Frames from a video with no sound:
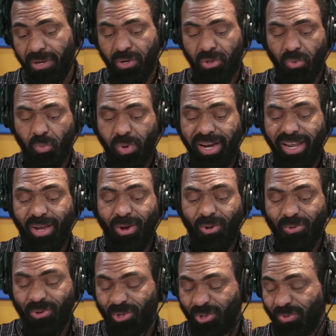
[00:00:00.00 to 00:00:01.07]
because winning
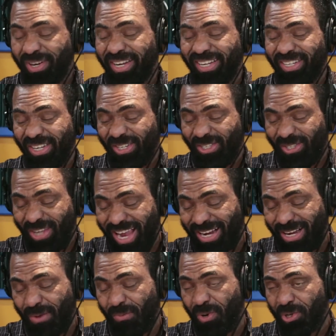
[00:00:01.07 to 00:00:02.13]
on the street is
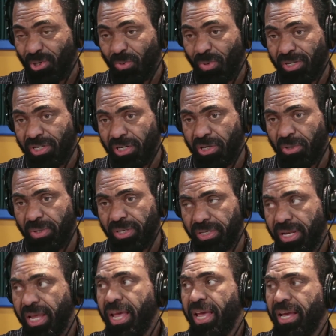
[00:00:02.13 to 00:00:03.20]
exactly what you
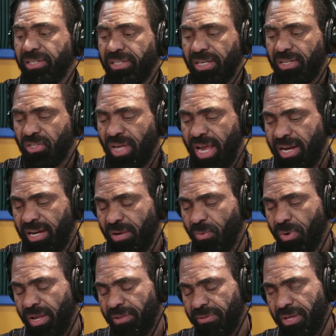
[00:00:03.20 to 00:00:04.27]
articulated, is exactly
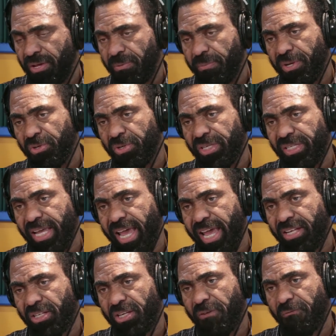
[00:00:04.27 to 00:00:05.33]
what I think communities are
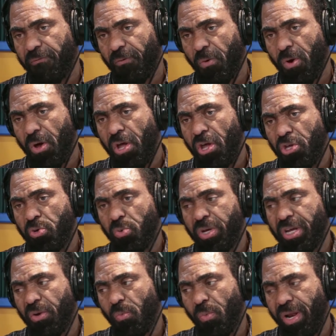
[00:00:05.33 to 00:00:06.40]
asking for. You
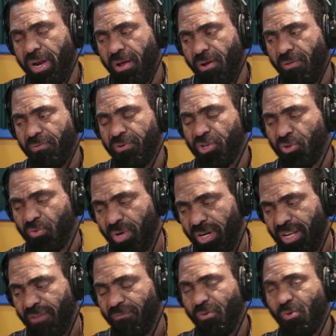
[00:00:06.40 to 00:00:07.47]
can win on the
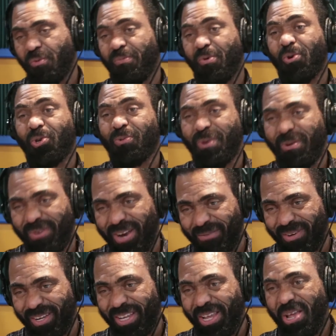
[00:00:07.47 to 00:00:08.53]
street if you approach me
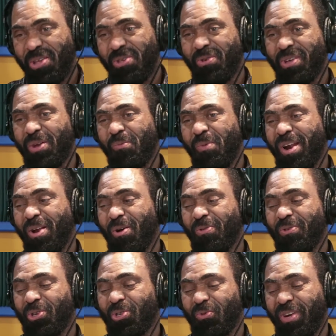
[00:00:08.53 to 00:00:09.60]
properly. Yeah. You can win
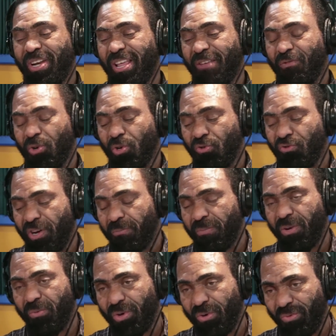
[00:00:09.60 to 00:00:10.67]
on the street if you treat
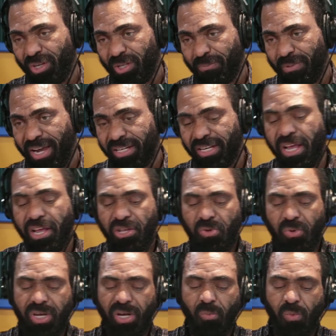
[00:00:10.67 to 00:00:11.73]
me with respect.
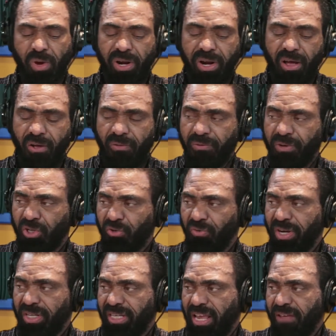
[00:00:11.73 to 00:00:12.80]
You can win on the
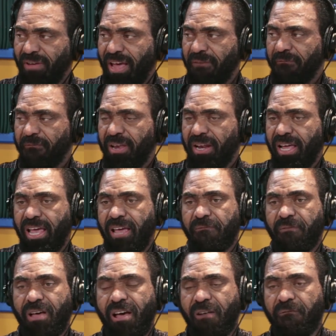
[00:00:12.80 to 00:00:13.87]
streets if I feel I
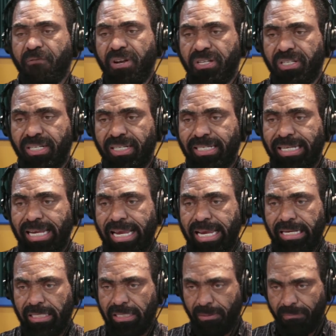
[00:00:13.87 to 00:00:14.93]
have confidence in saying